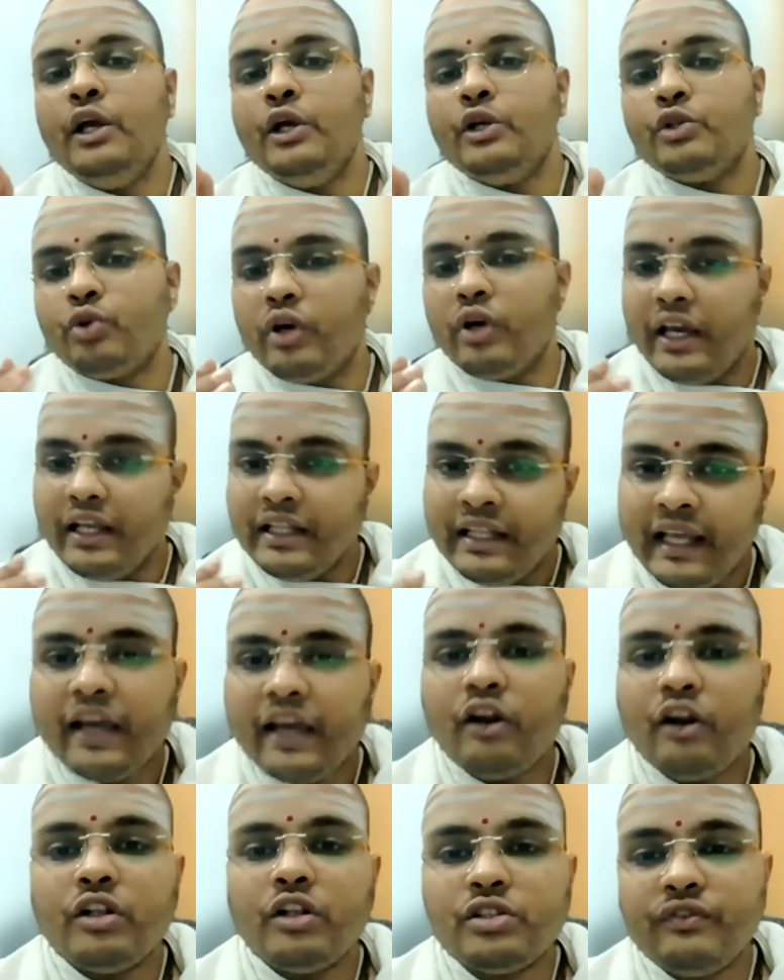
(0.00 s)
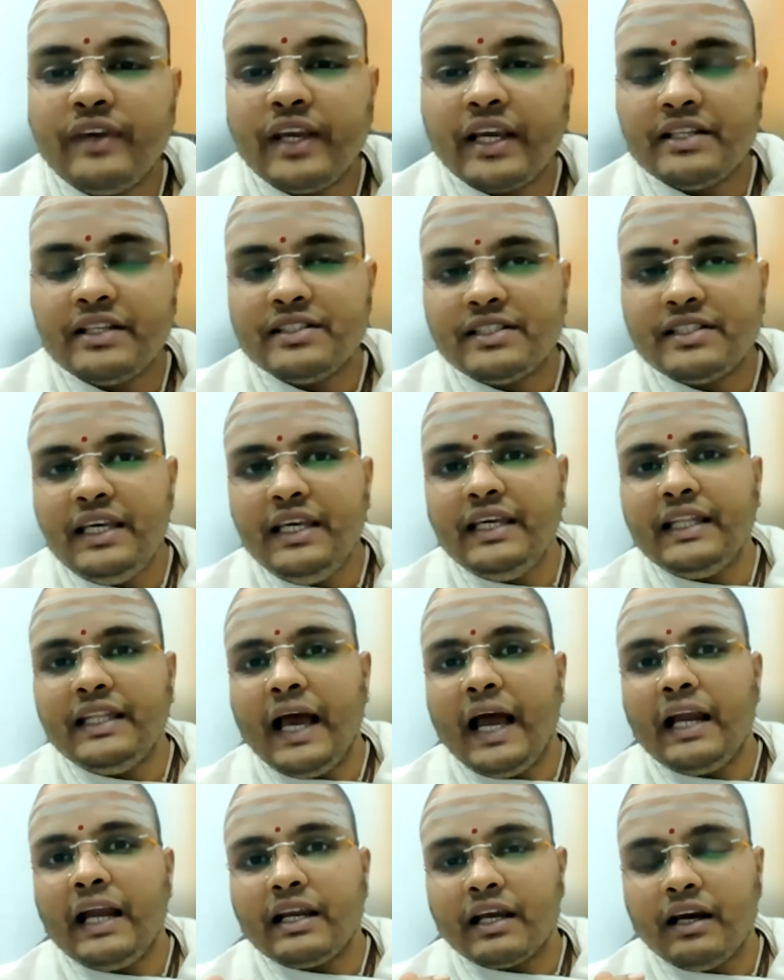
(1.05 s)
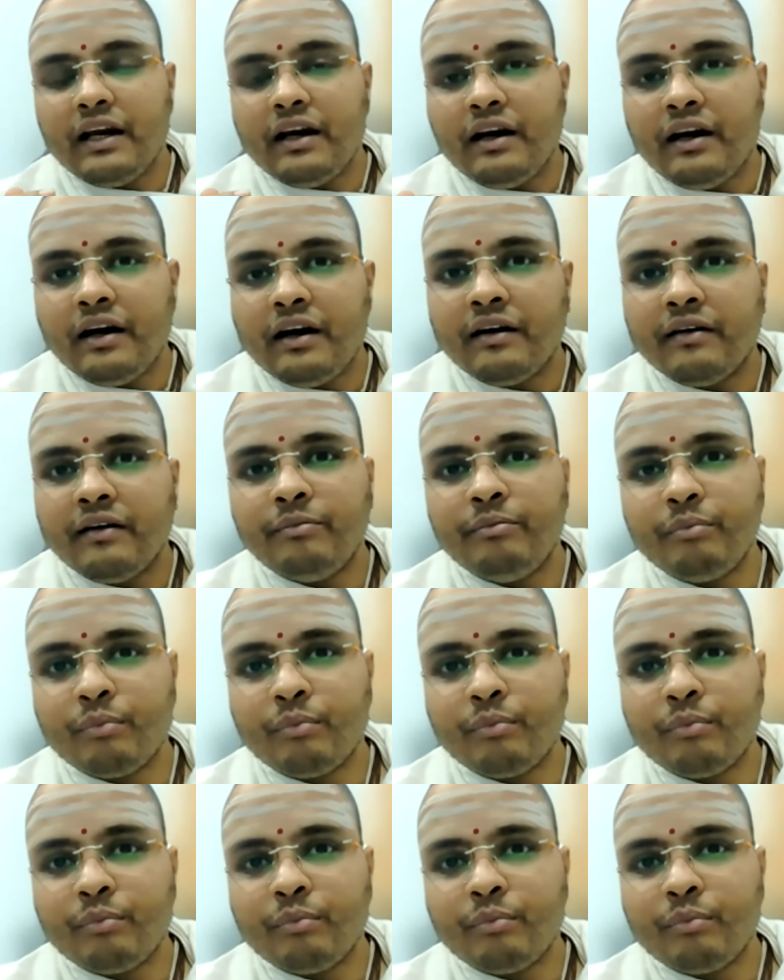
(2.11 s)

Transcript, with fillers: So there also we can see that uh,